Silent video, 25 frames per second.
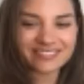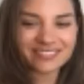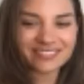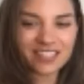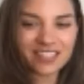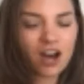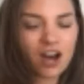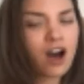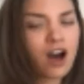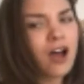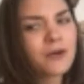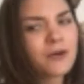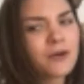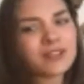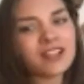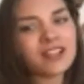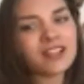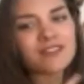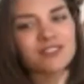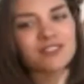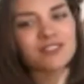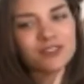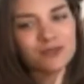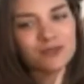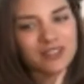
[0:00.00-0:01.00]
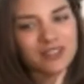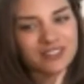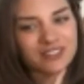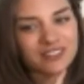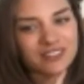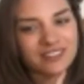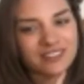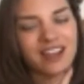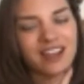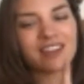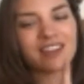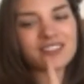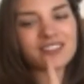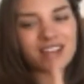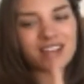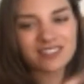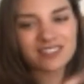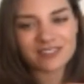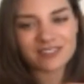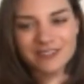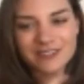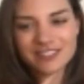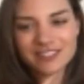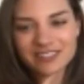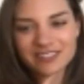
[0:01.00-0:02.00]
I would love to do Western. I have not done
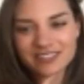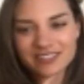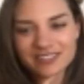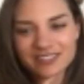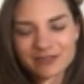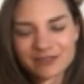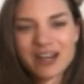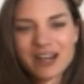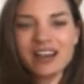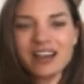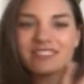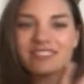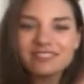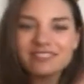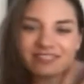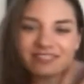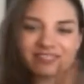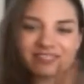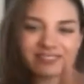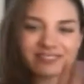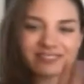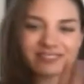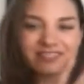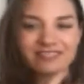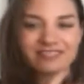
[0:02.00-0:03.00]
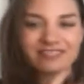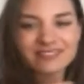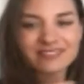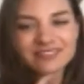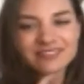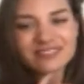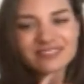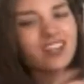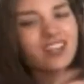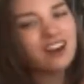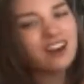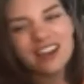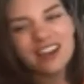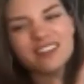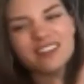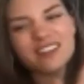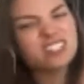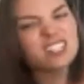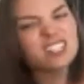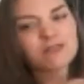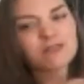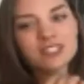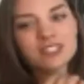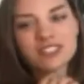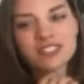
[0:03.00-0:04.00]
Western. Well, no, I haven't done
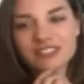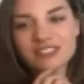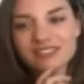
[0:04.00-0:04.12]
Western.